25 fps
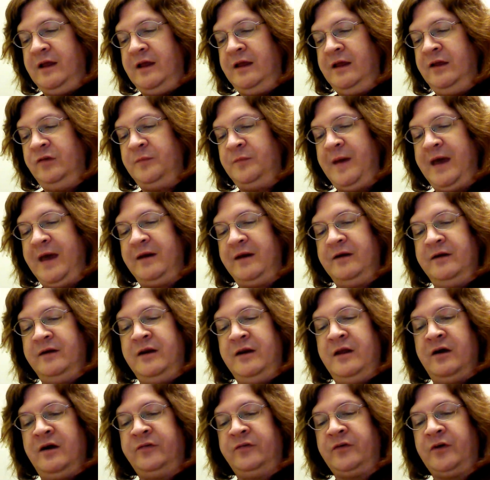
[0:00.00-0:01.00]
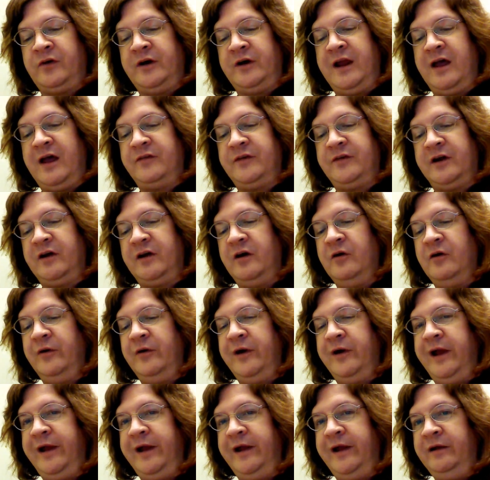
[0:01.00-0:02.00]
He spat a sarcastic,
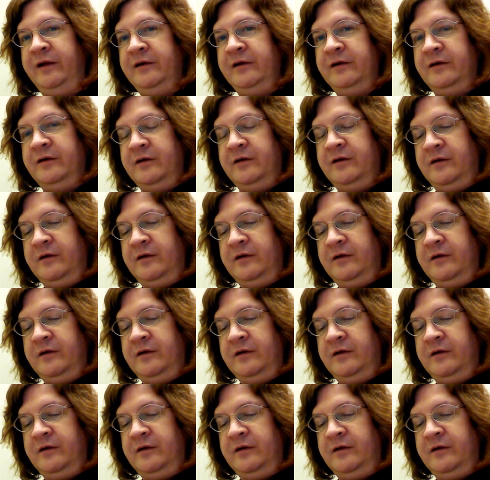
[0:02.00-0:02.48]
okay?